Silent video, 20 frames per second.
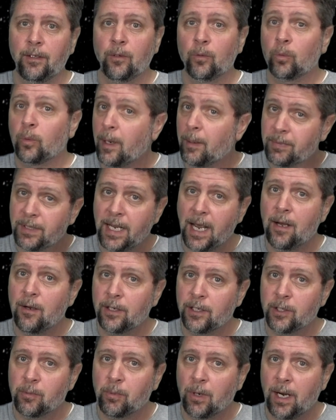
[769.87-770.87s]
Reptile
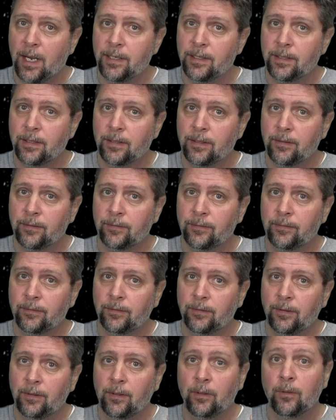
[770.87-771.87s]
Express.
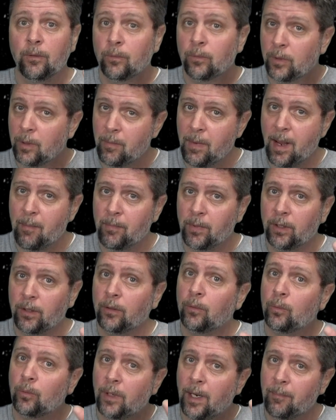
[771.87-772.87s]
Remember,
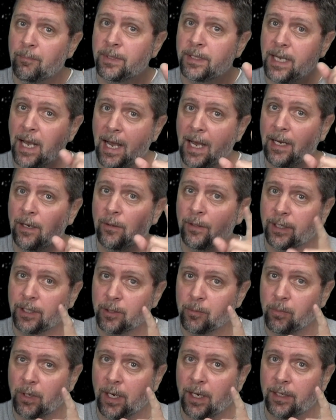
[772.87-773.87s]
Reptile
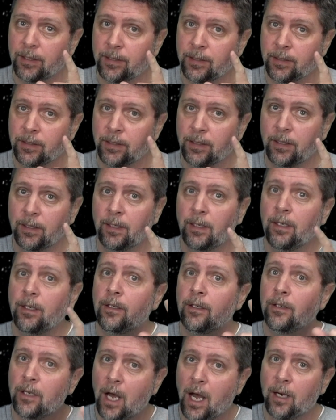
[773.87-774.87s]
Express,
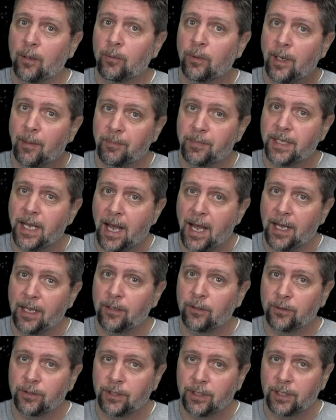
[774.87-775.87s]
not
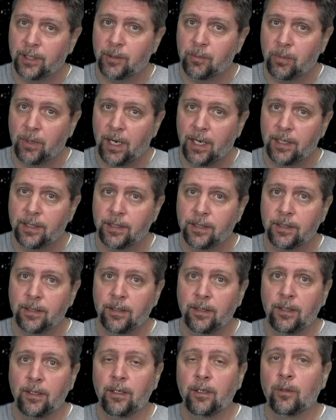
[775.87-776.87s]
Reptiles Express.
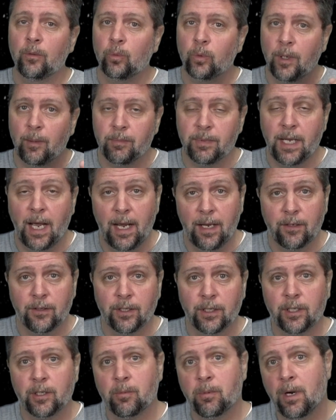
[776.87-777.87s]
Reptiles
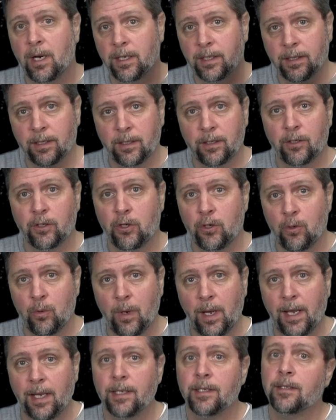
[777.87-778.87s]
Express is
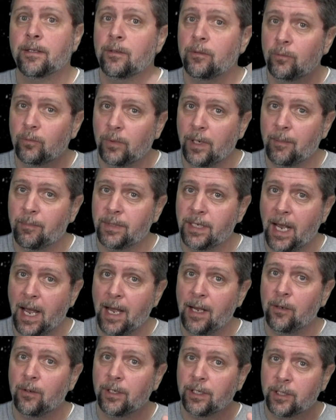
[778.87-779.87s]
US.
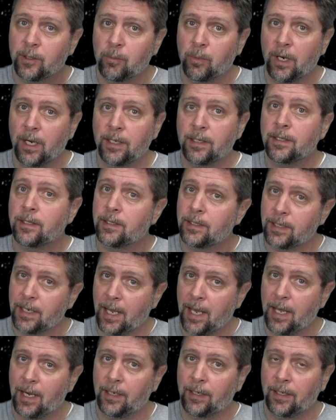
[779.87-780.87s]
Reptile Express is
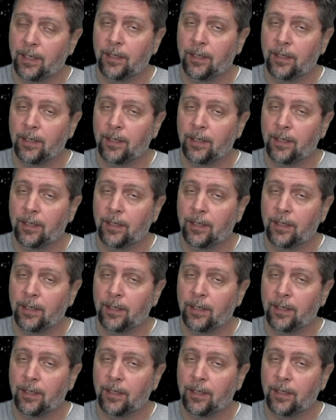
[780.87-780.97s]
Canada.